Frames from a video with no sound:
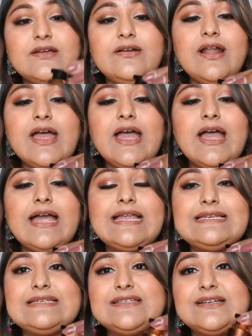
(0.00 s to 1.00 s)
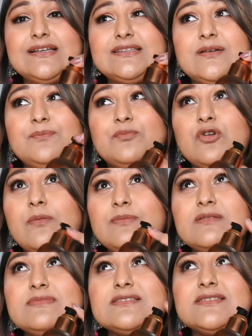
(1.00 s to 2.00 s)
And the
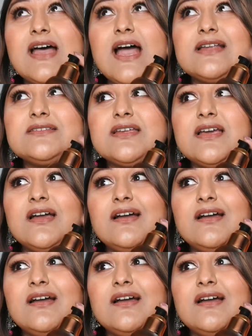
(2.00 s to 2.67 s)
problem is that